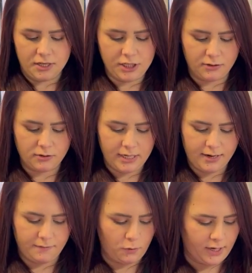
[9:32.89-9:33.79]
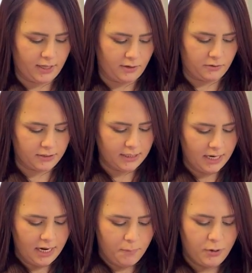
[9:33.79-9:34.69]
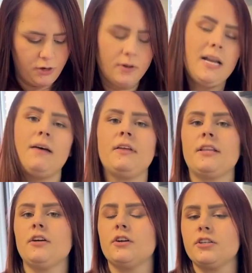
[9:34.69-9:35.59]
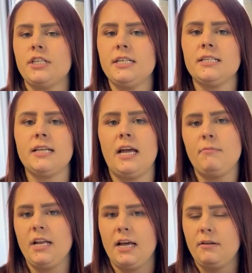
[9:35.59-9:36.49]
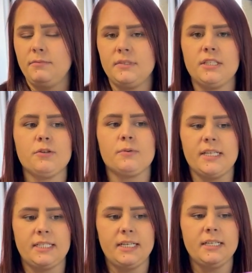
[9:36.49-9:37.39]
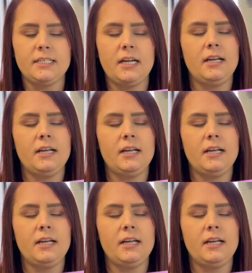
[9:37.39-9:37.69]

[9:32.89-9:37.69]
Generally avoid those. But you can have like the Hershey's, the M&M's, the Reese's.